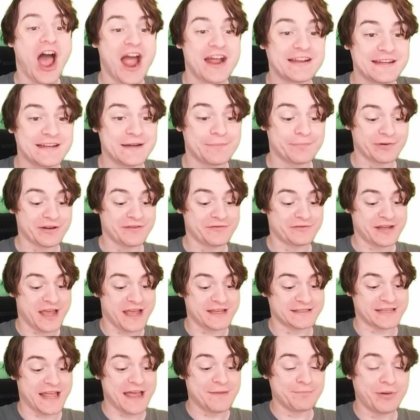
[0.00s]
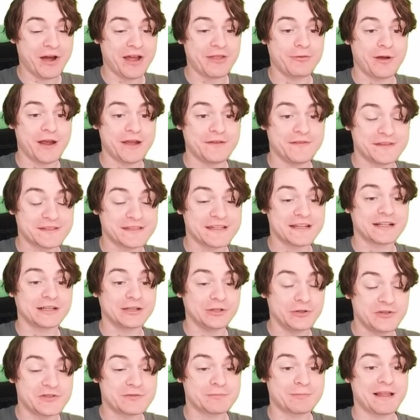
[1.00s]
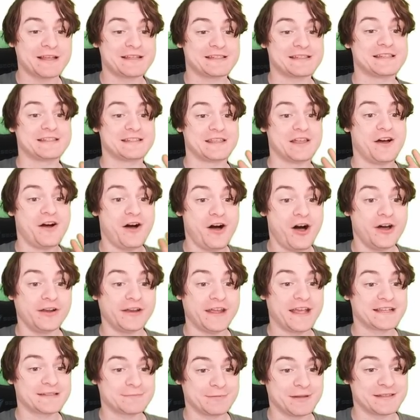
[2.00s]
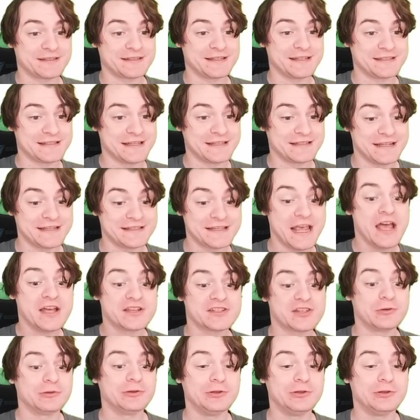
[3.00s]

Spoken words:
I did a brief test, and by the way, this includes places that aren't explicitly cities, so